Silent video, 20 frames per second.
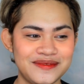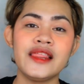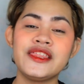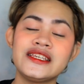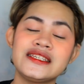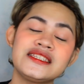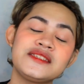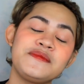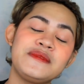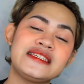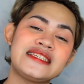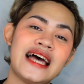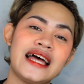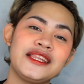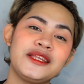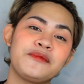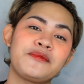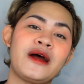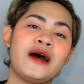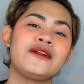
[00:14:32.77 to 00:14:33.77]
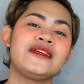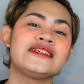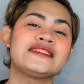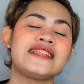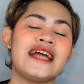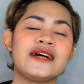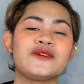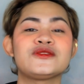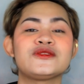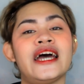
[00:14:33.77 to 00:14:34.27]
This is me, Sandee,
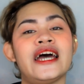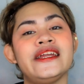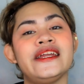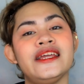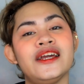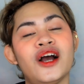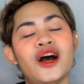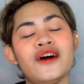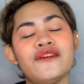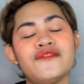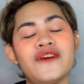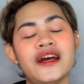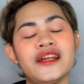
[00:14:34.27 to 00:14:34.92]
and I'm signing off.